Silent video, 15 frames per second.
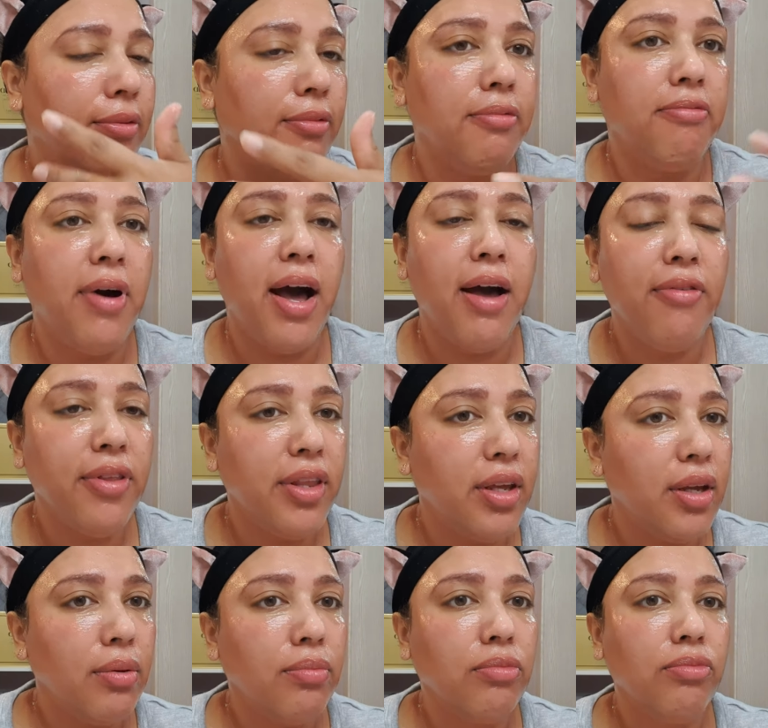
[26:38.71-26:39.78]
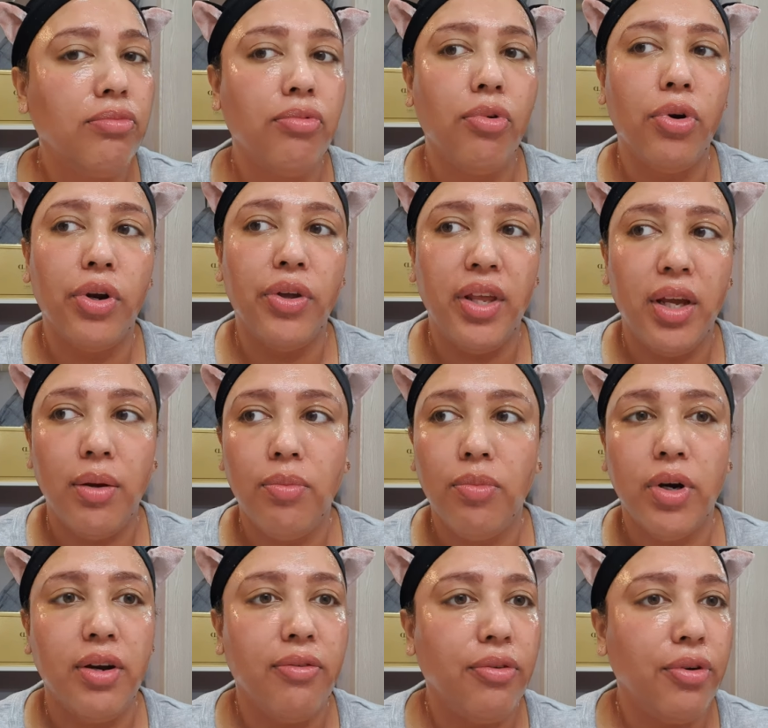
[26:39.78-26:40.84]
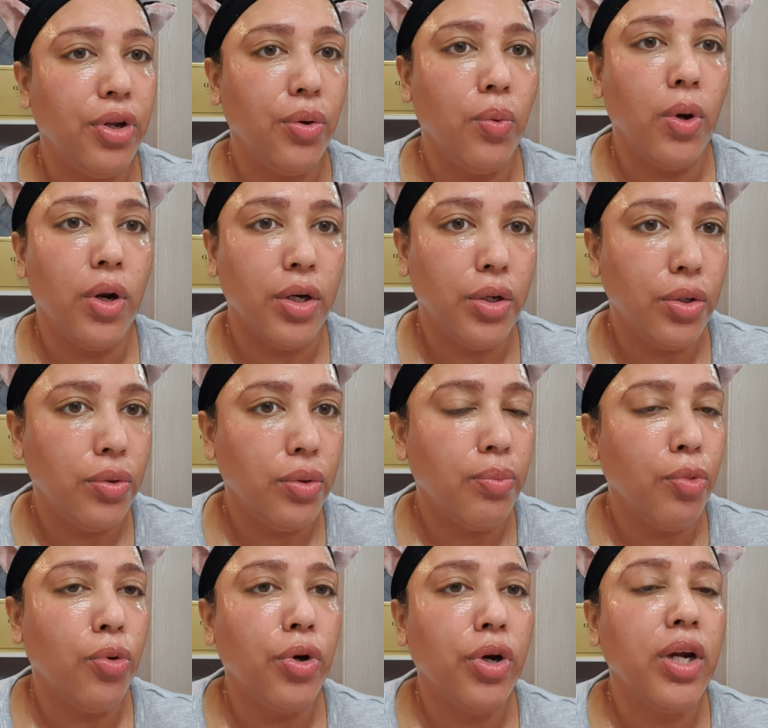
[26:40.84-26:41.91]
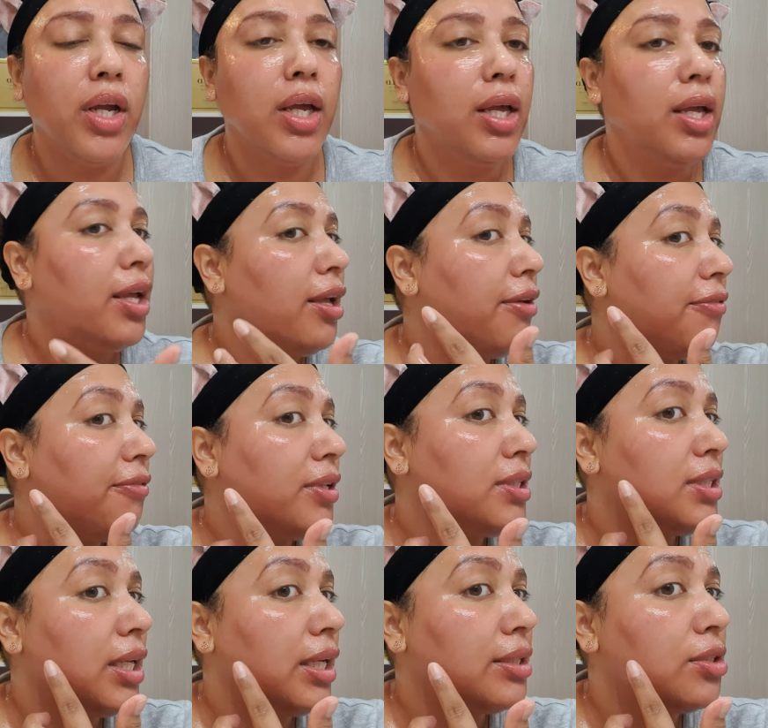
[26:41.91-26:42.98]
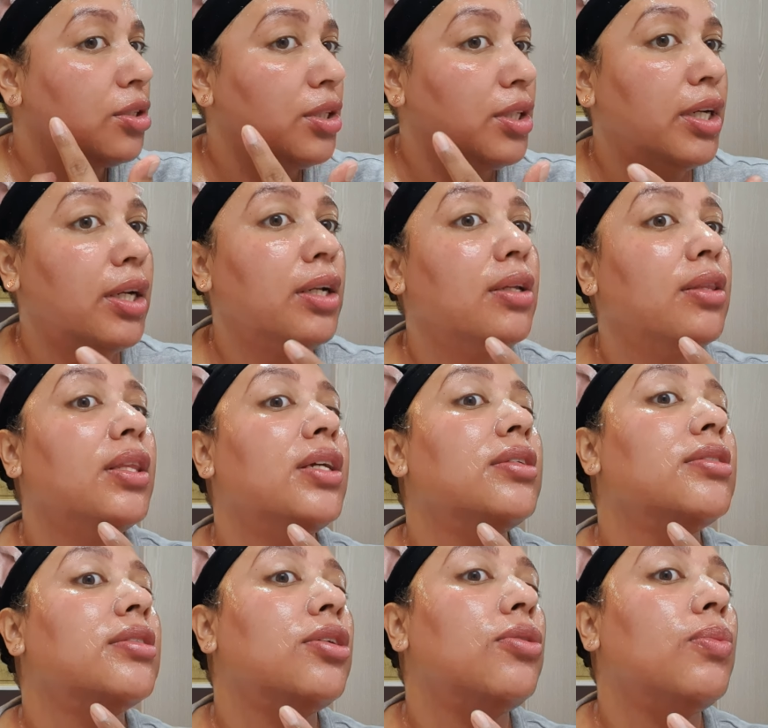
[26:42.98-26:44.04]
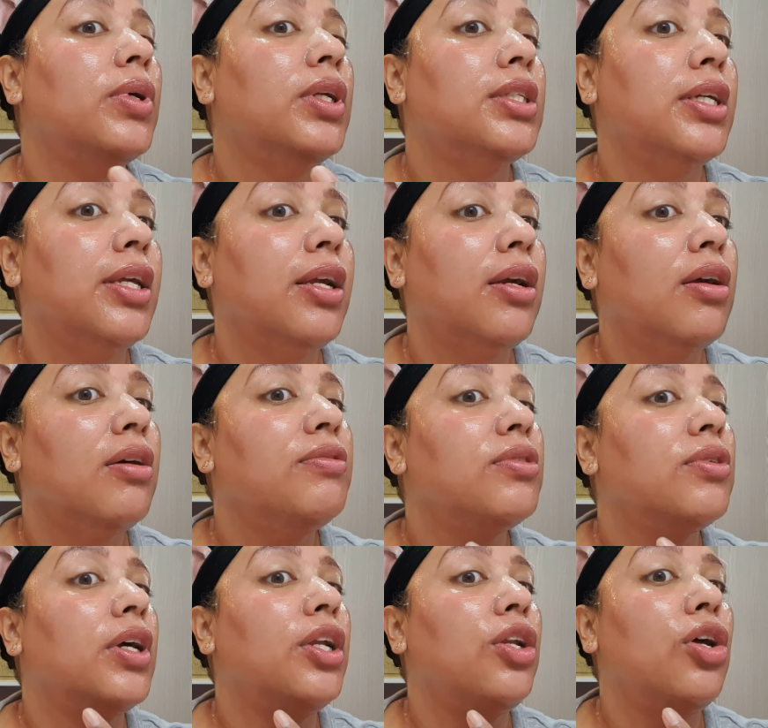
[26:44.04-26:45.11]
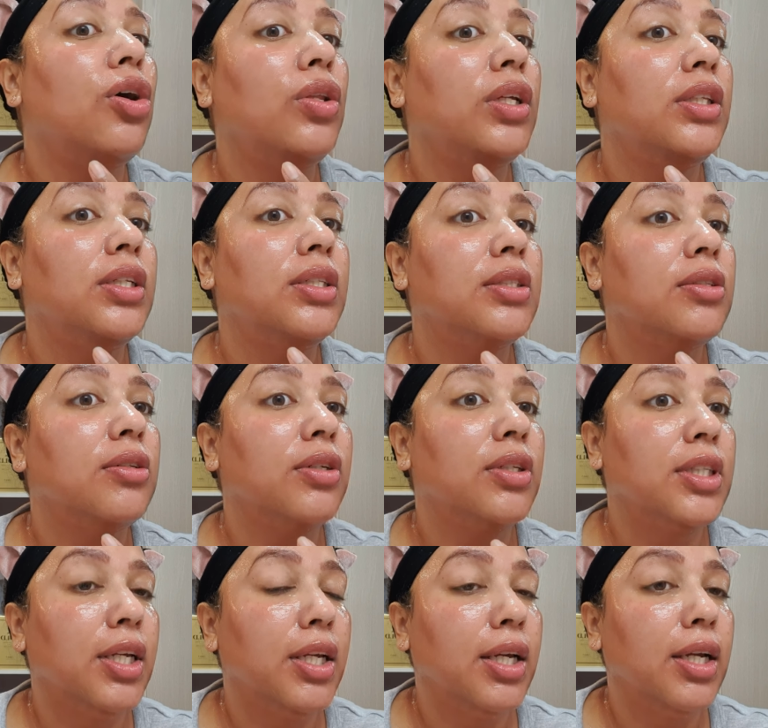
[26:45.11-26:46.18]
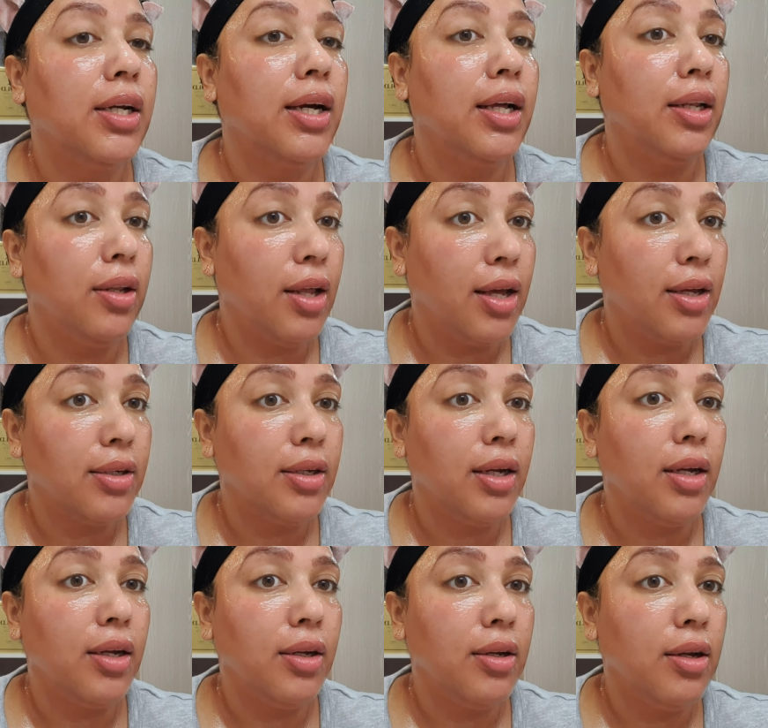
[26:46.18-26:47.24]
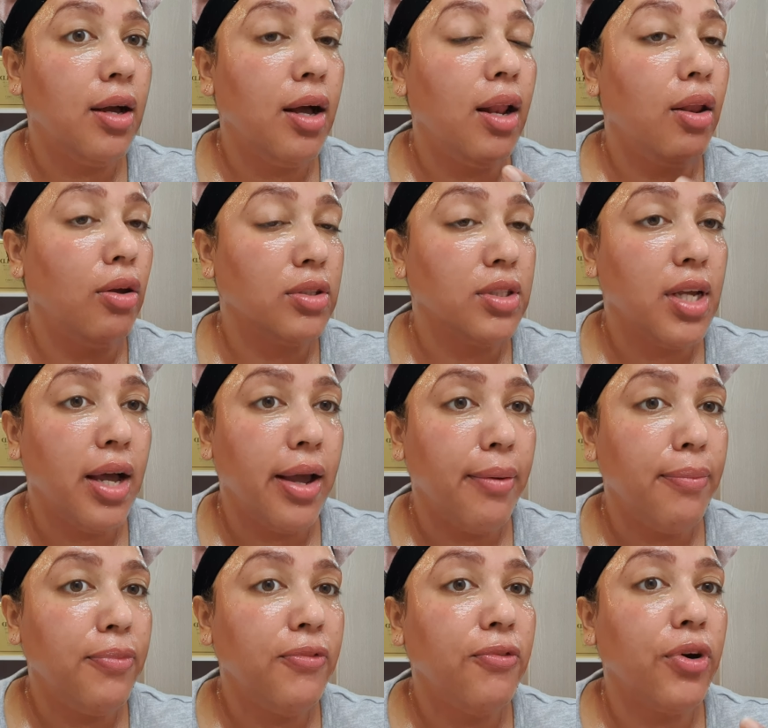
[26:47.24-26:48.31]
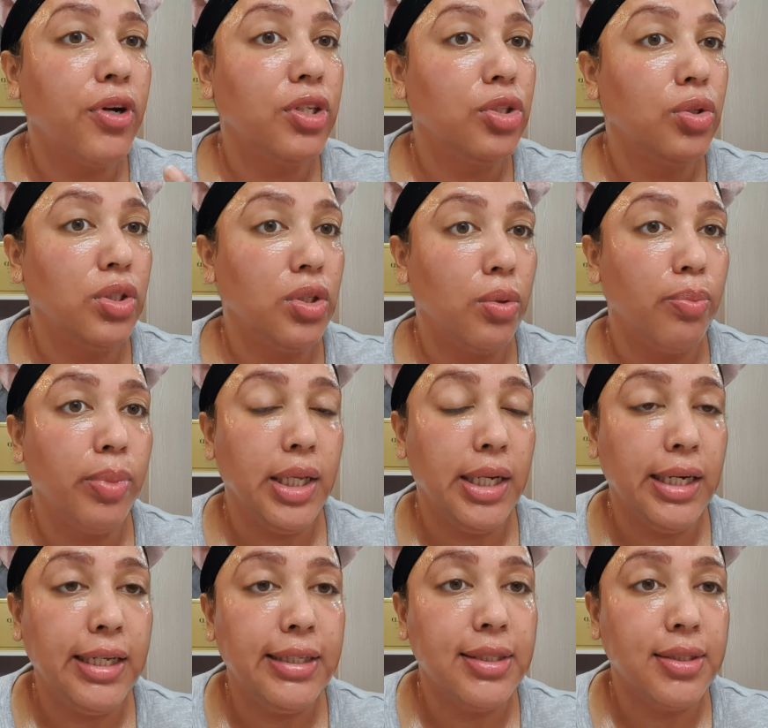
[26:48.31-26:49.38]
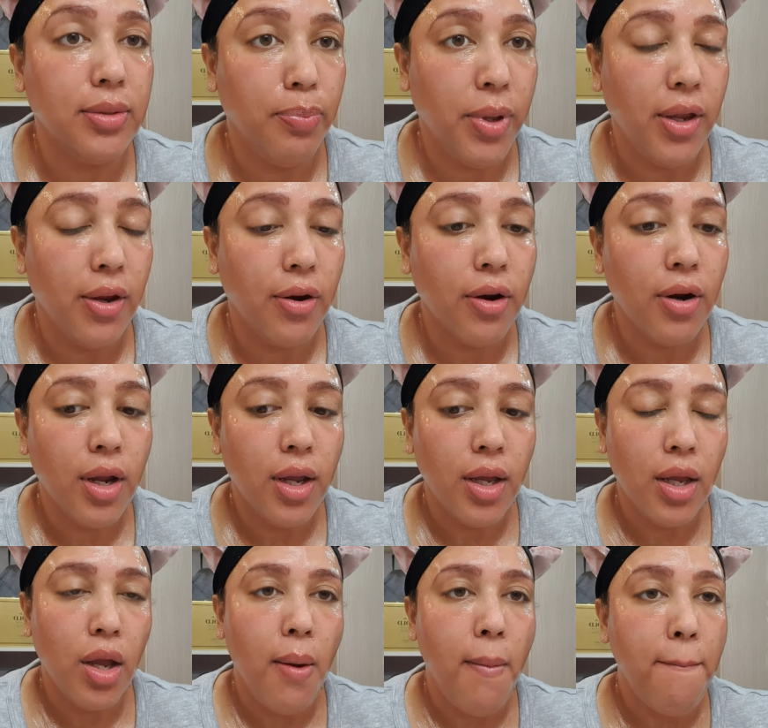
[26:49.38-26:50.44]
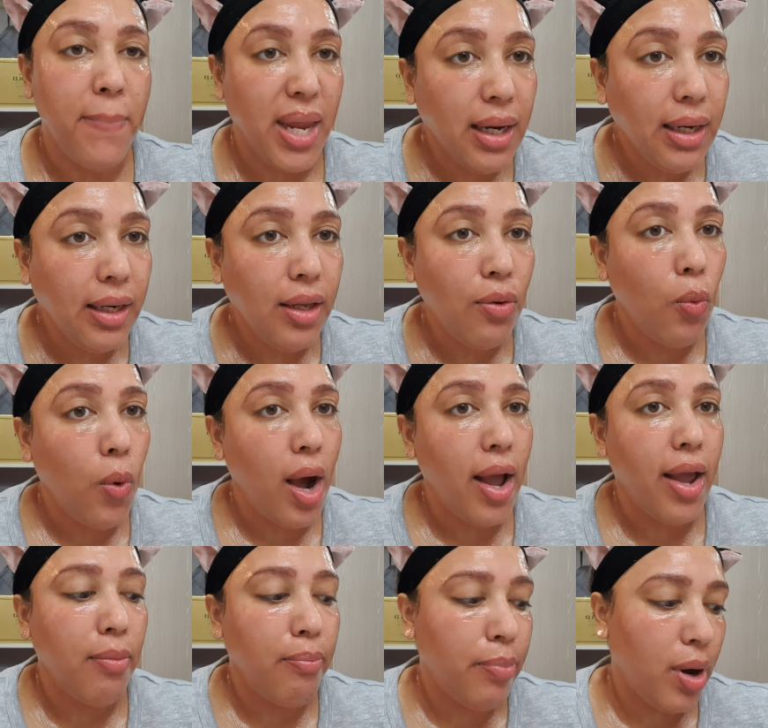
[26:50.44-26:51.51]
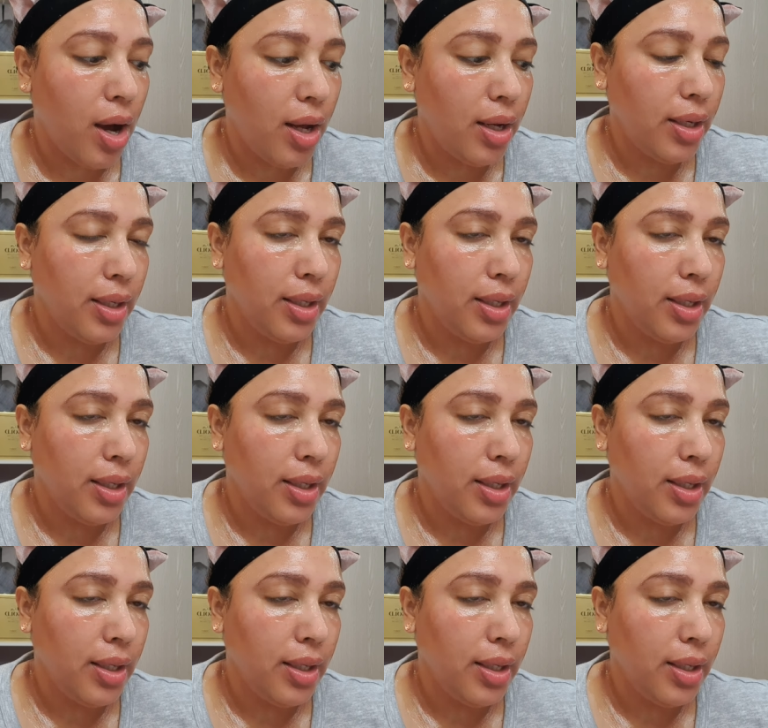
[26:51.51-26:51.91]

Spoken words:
5 of them, 4 of them, whatever you want to do, and more if it's like certain things that you want to take care of. So I know that this is going to take a long time for it to completely disappear. Mainly why I bought